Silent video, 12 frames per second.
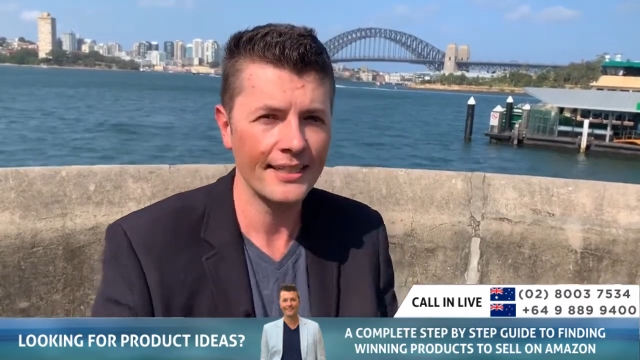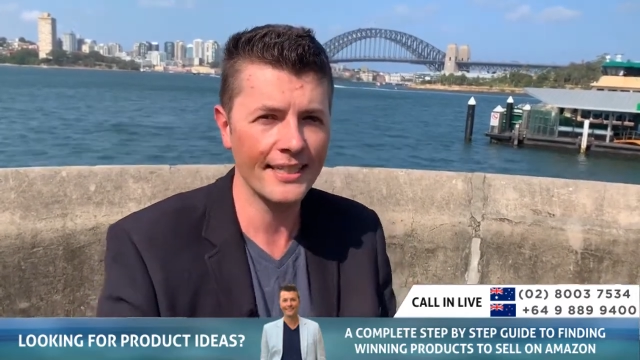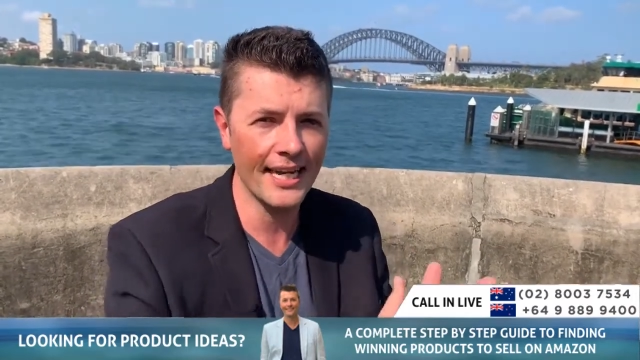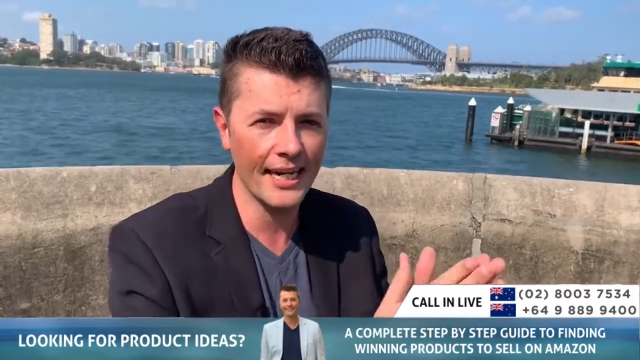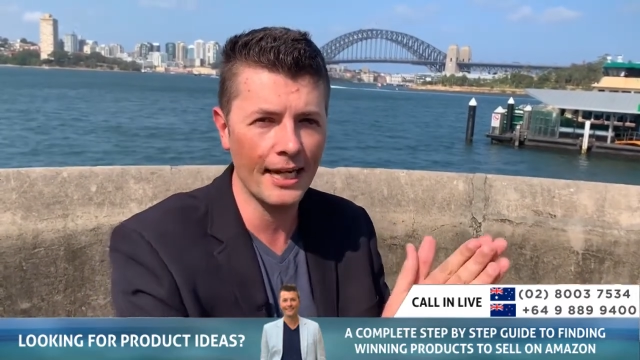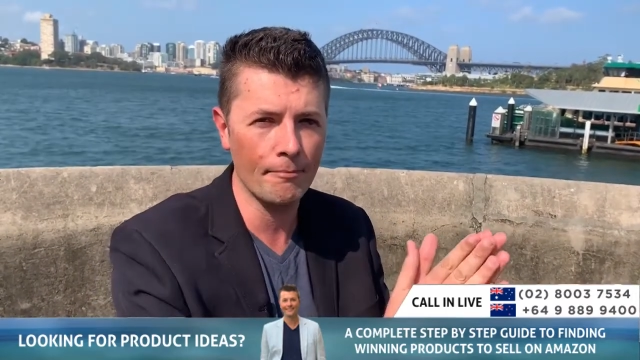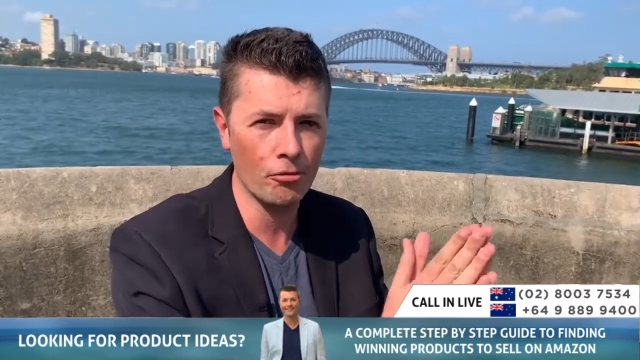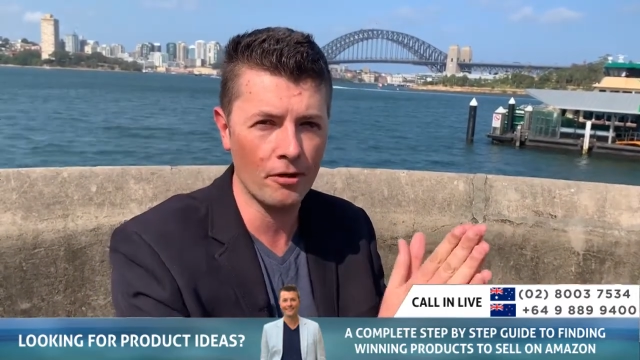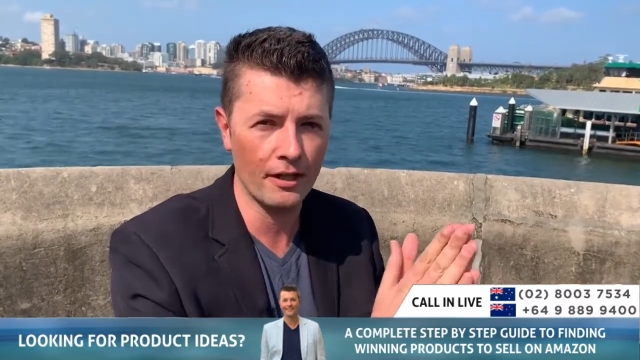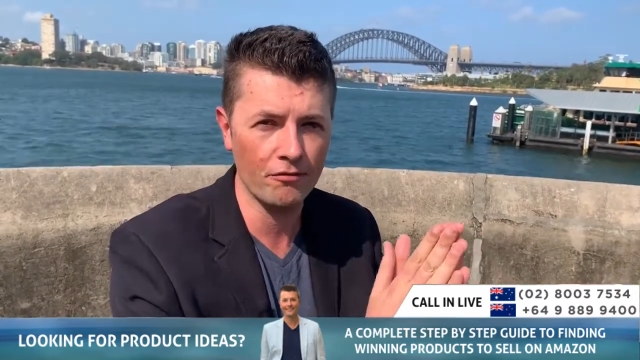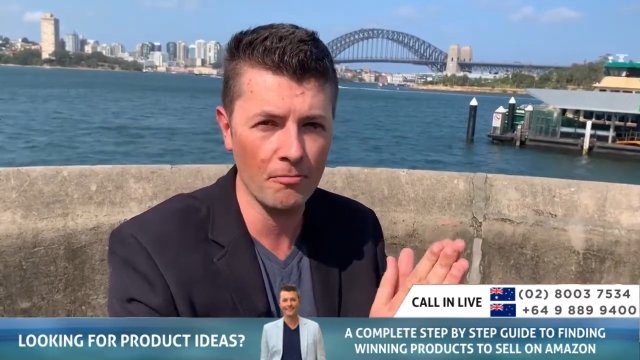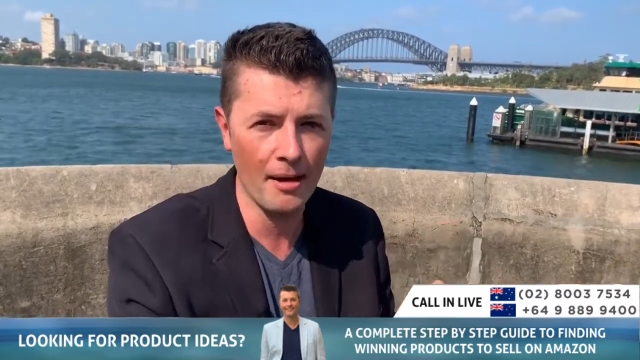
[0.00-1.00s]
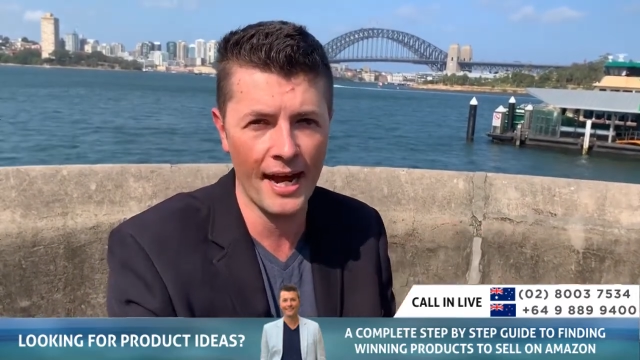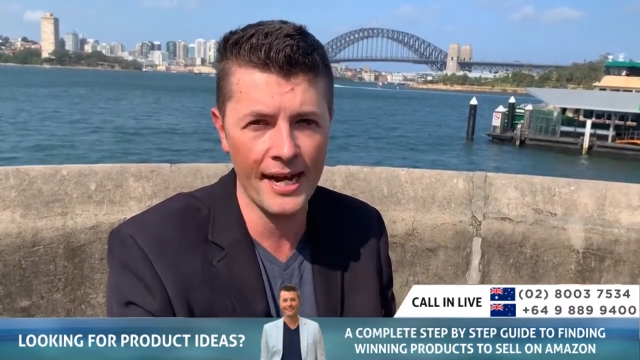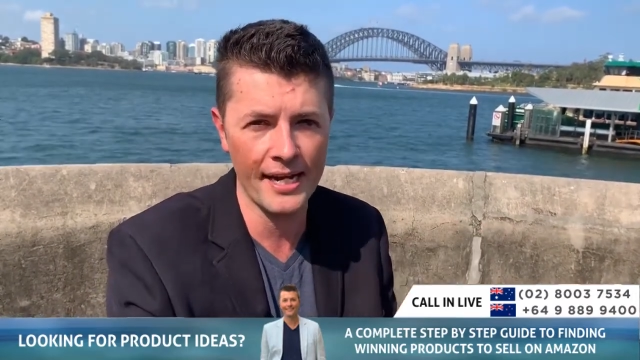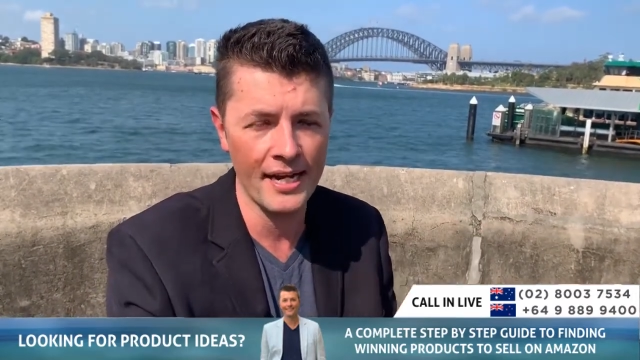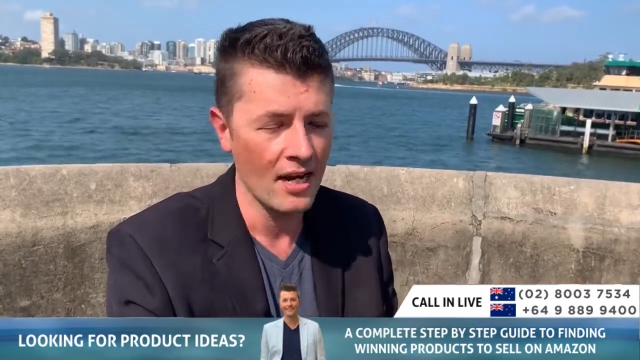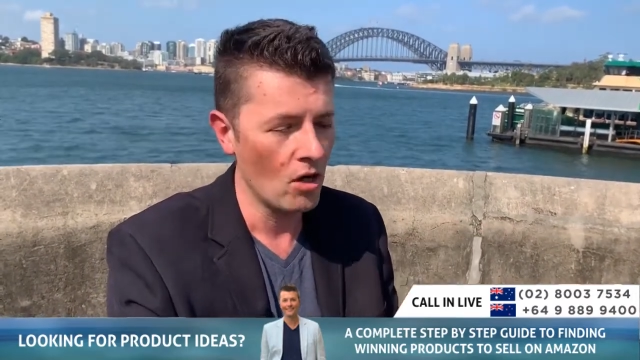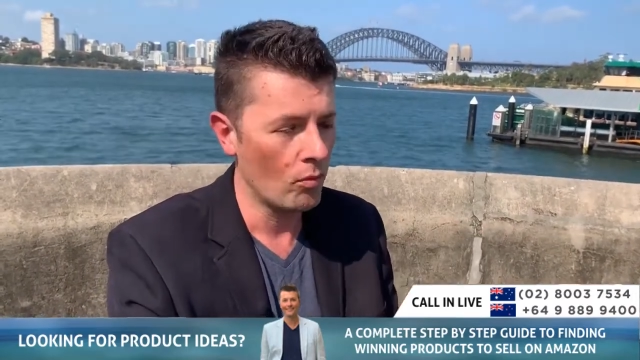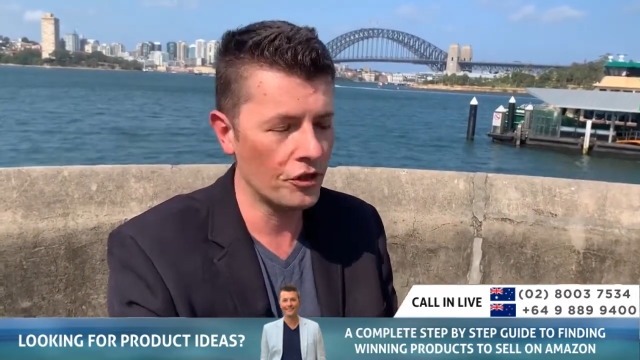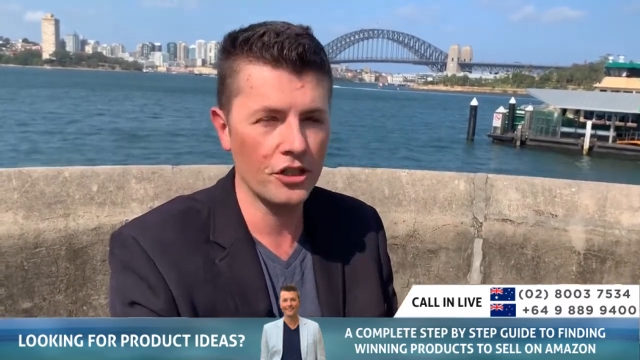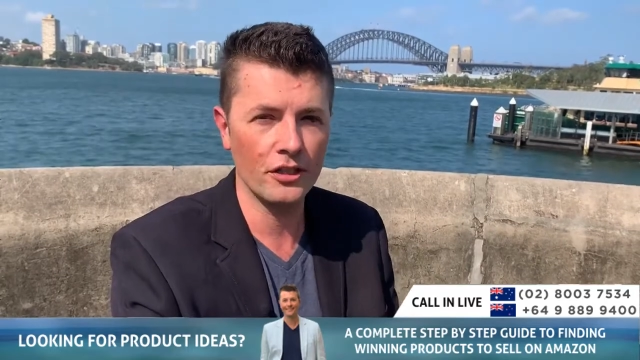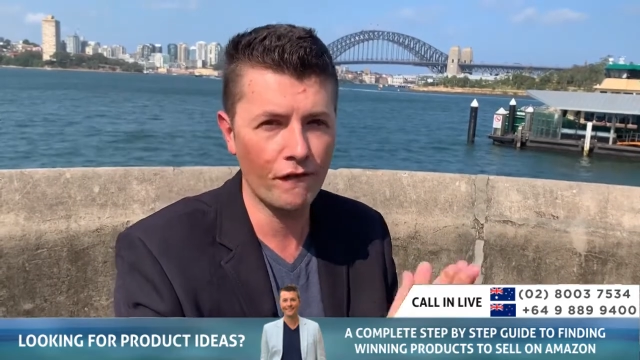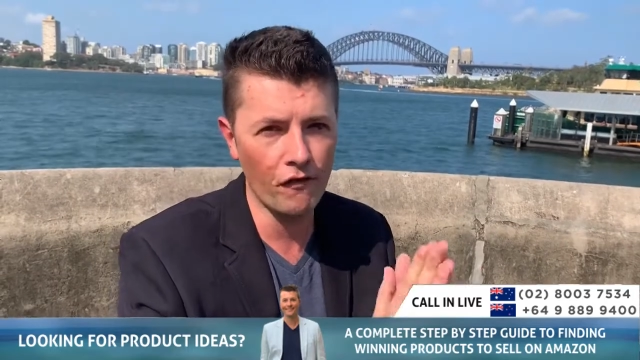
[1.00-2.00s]
to getting a product from A,
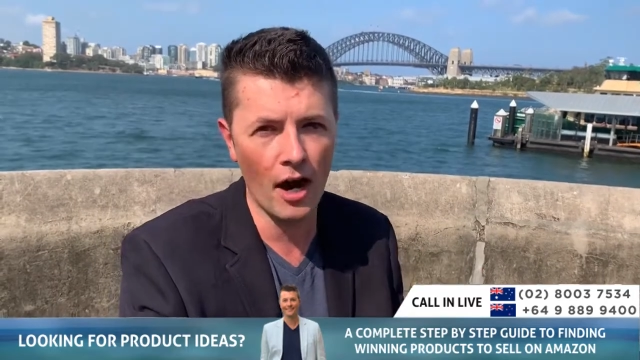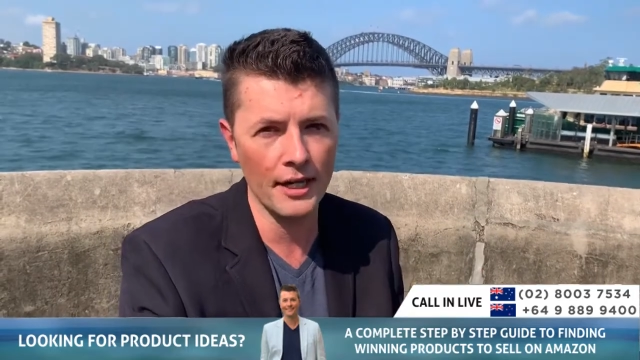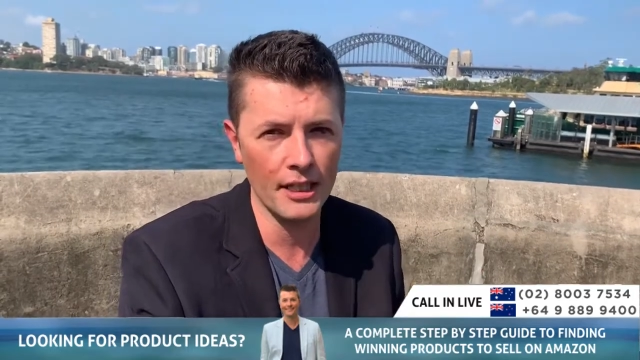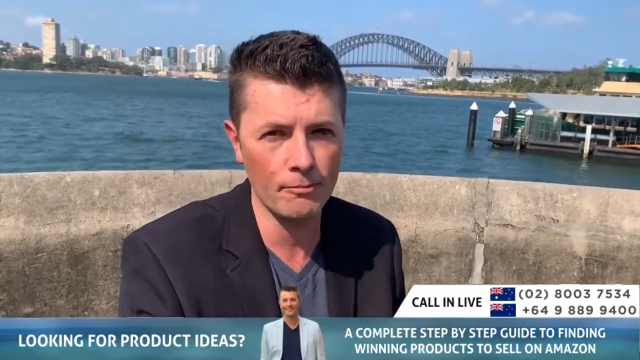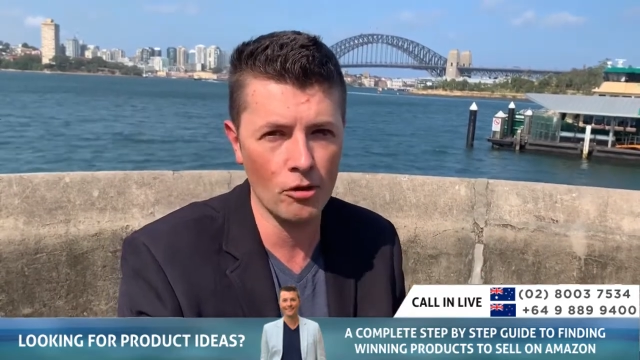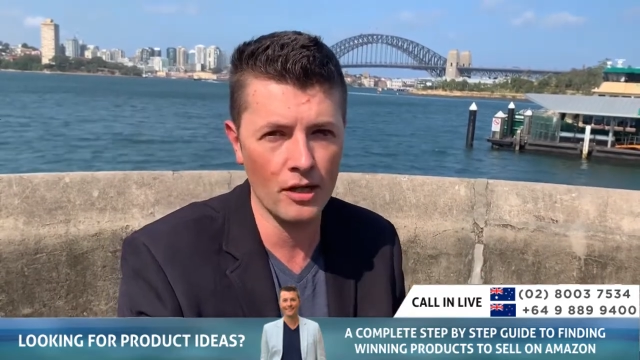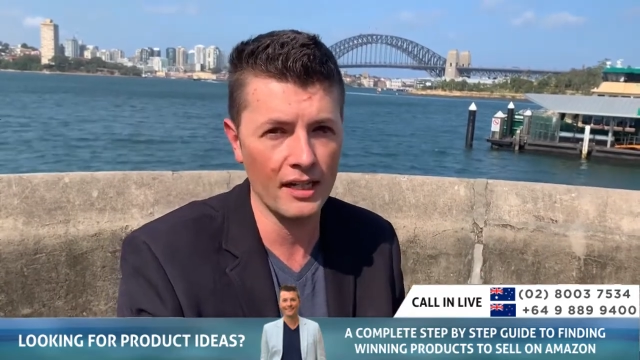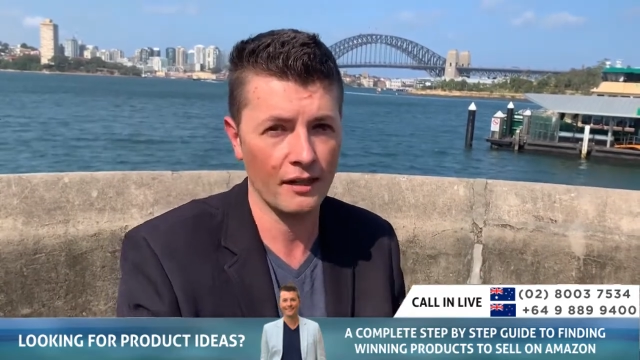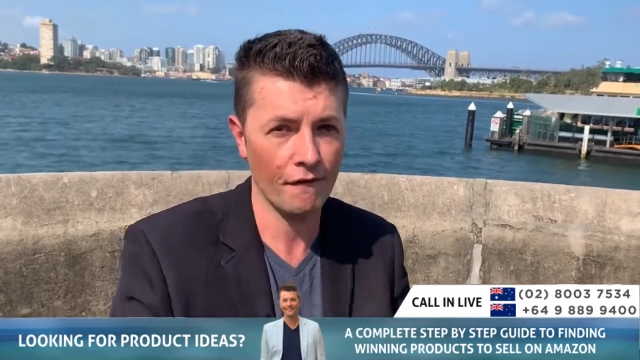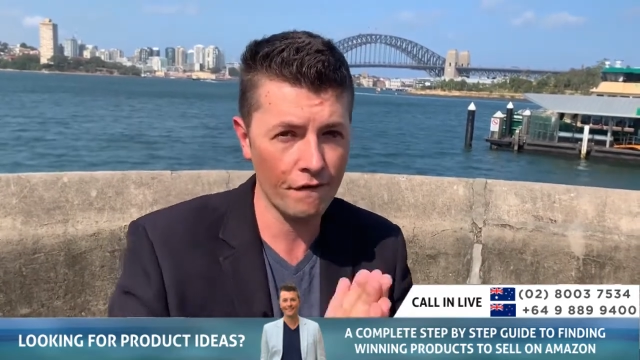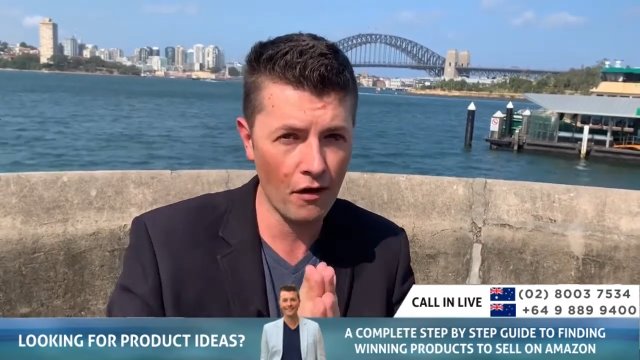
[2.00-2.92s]
which is finding the product,